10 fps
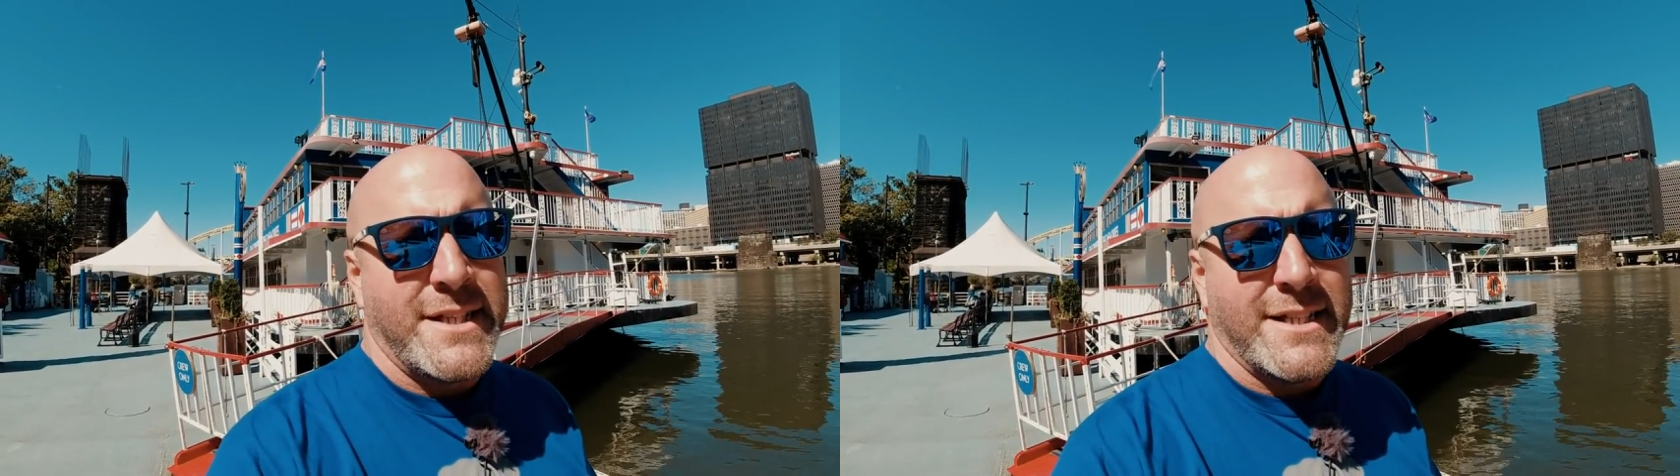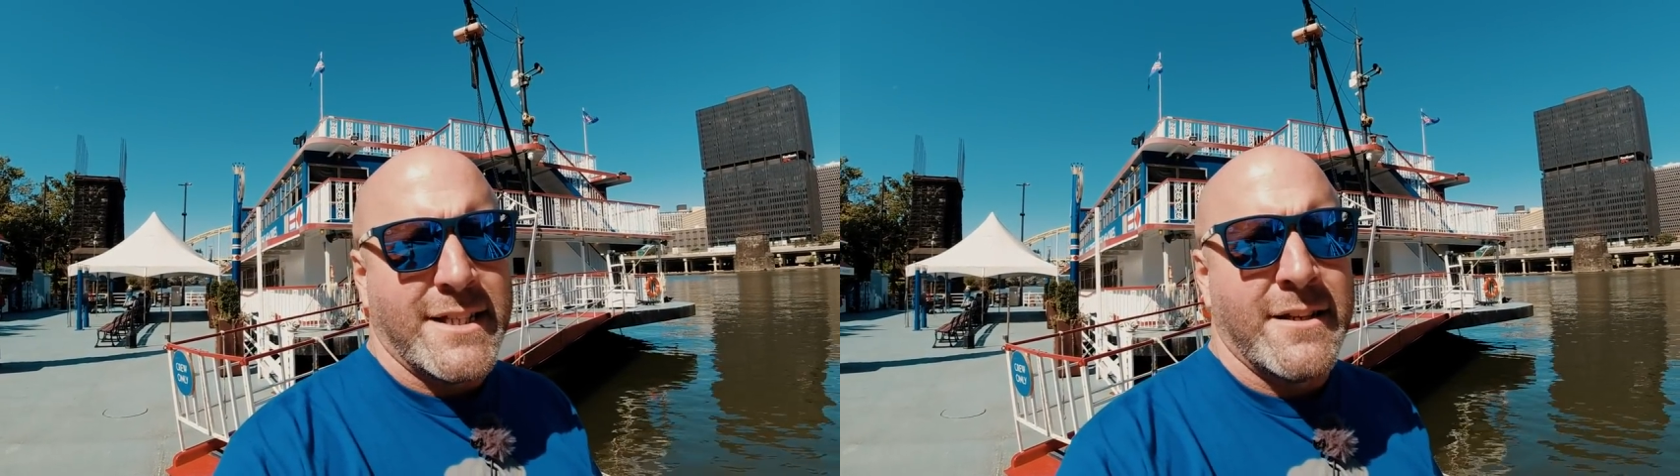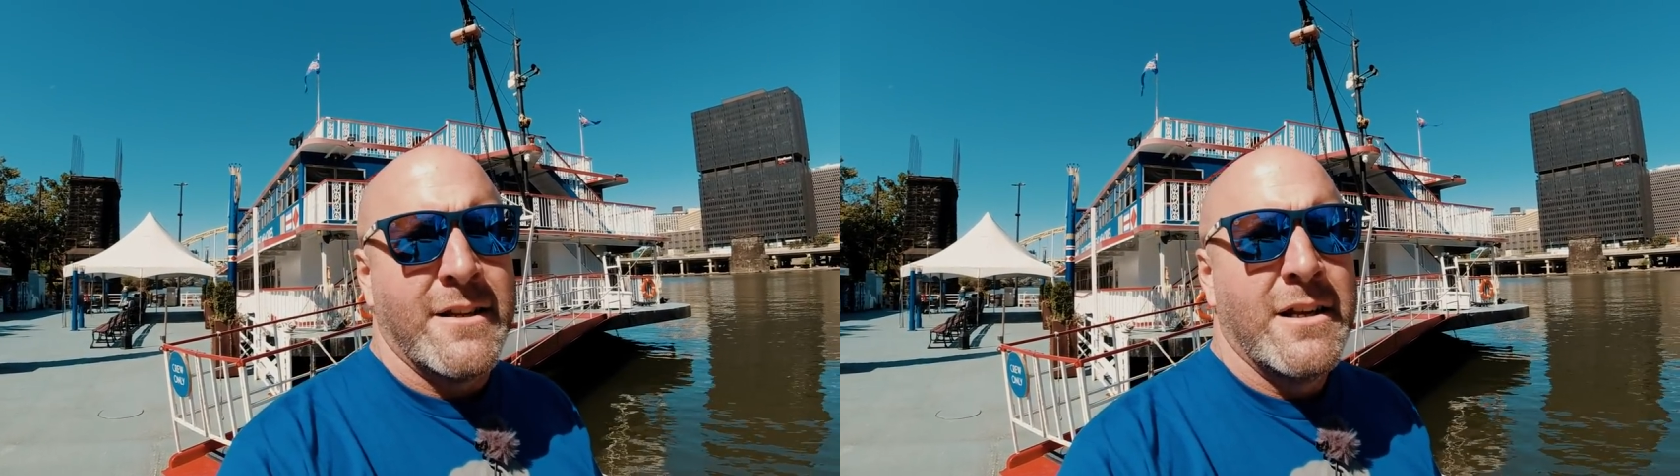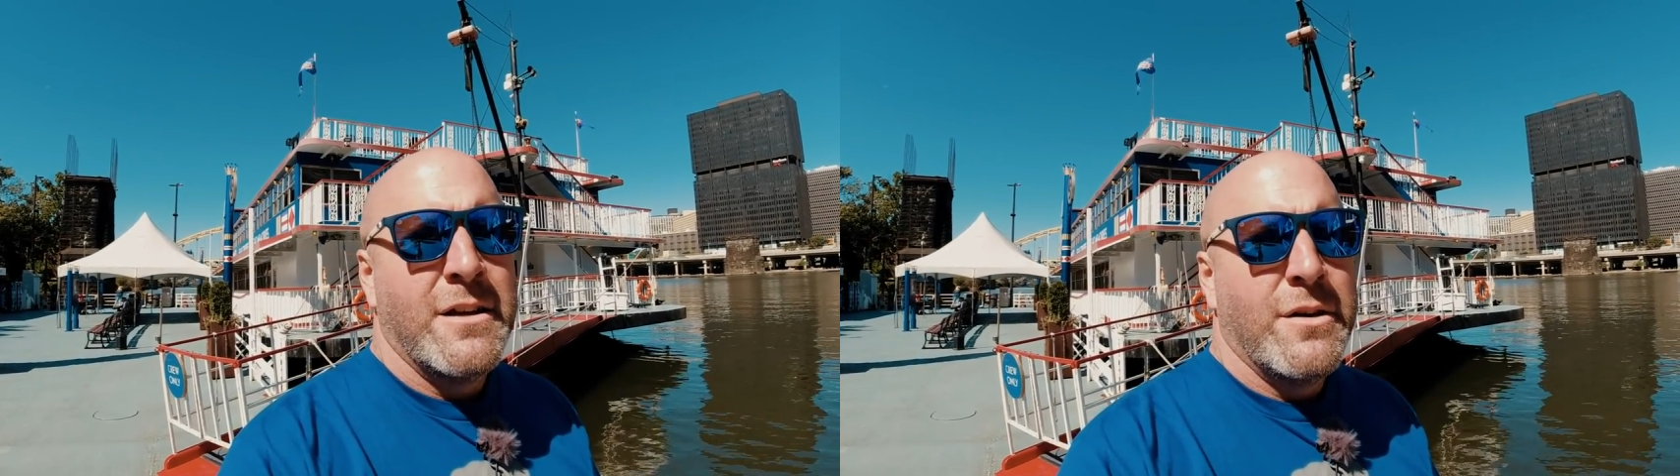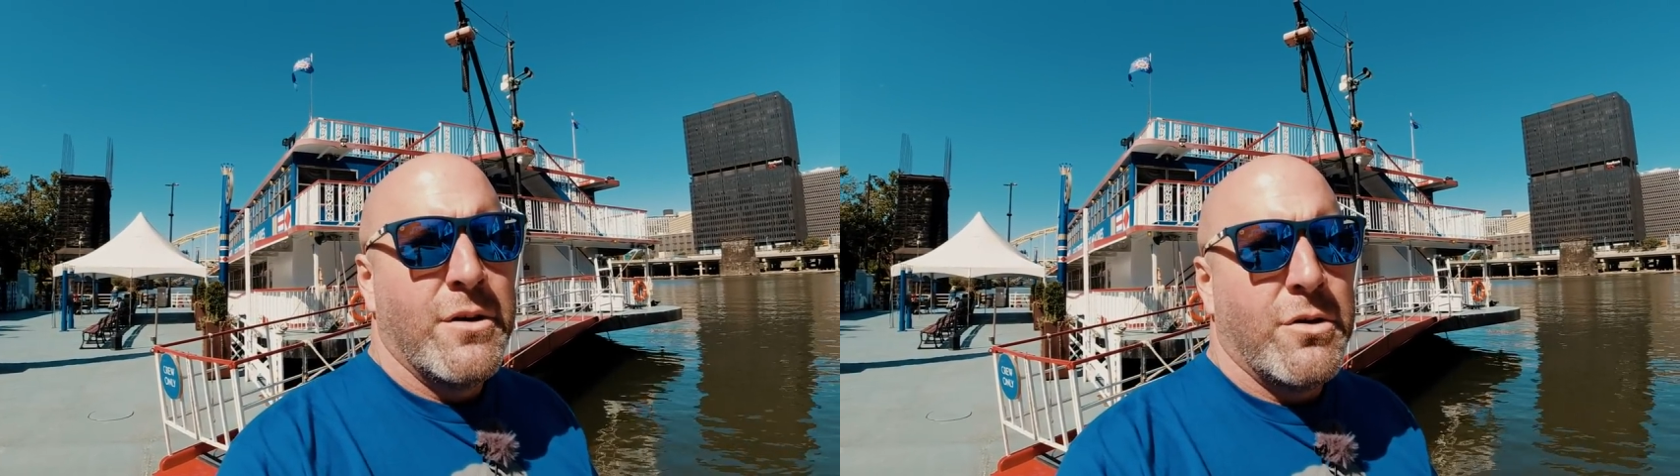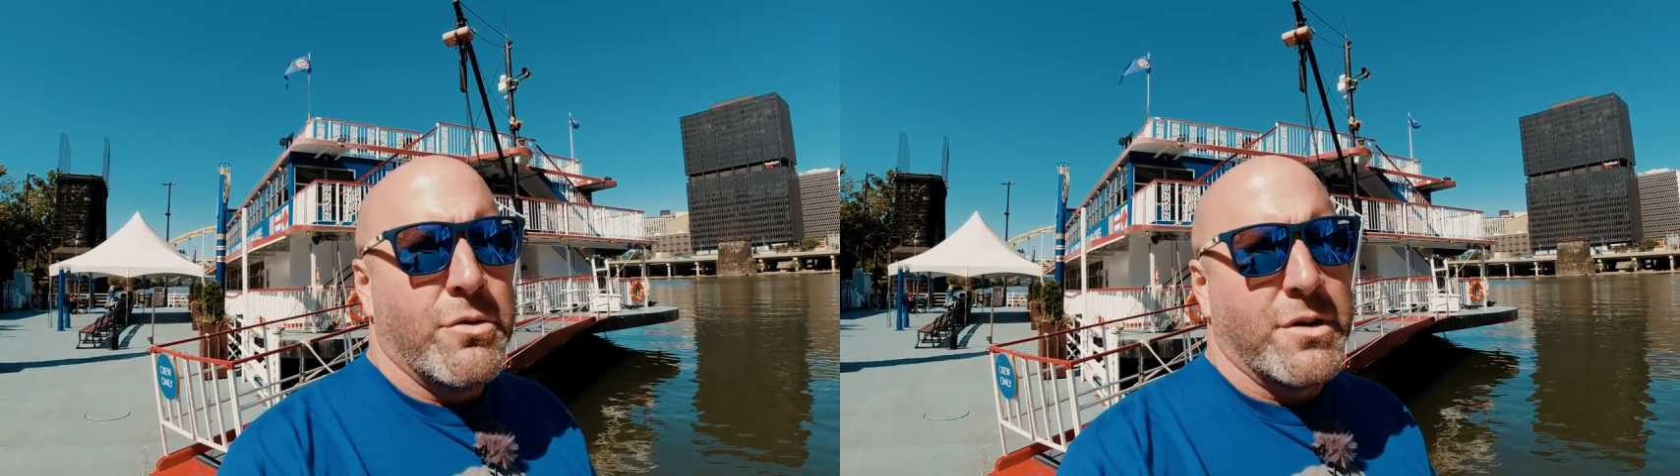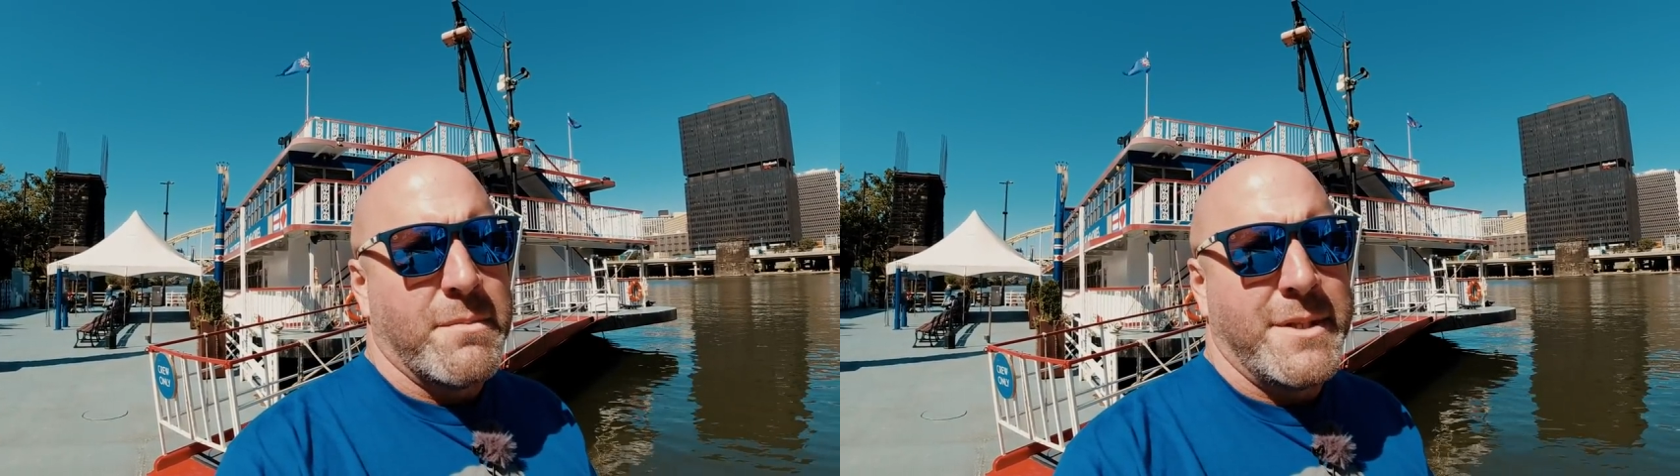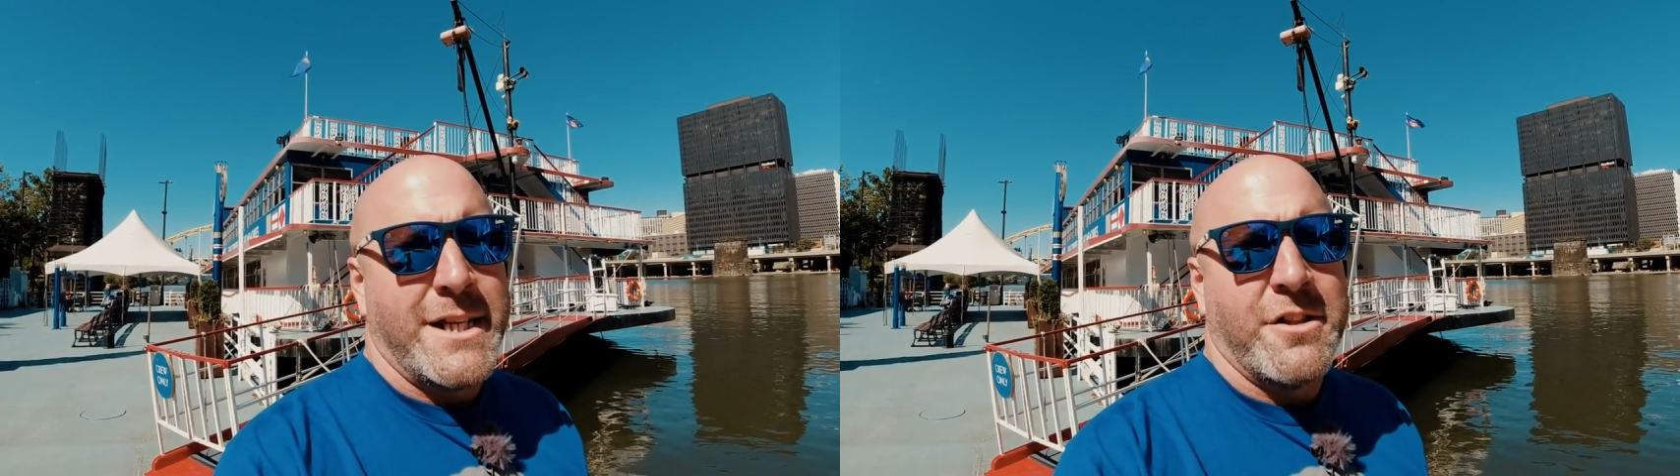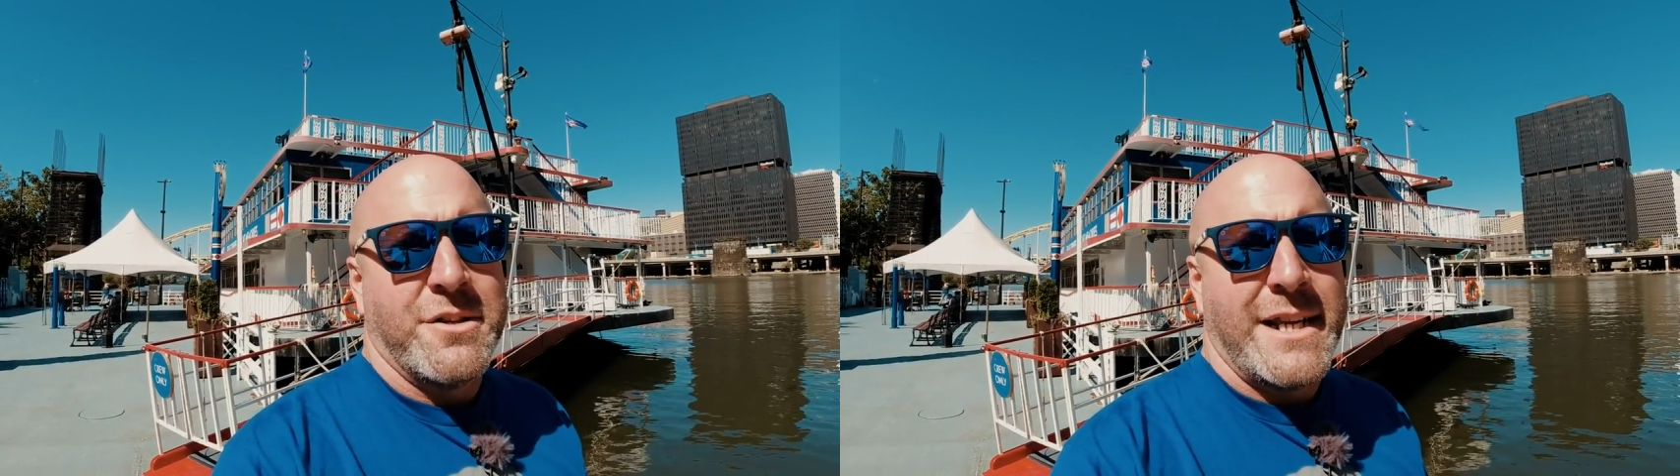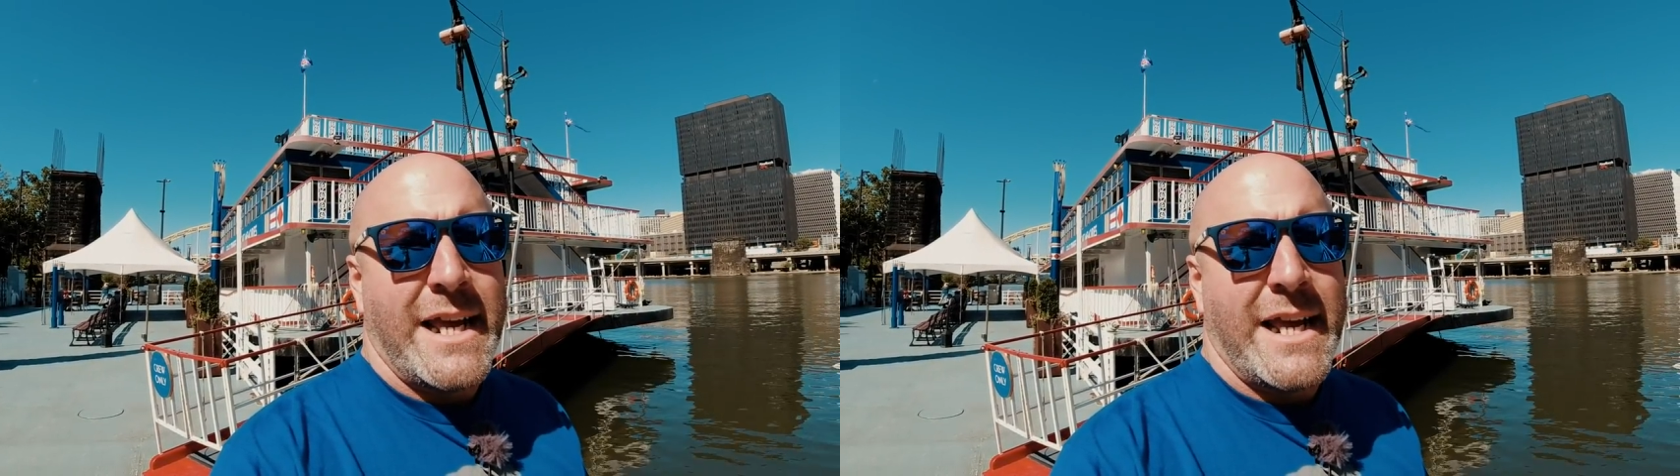season or the particular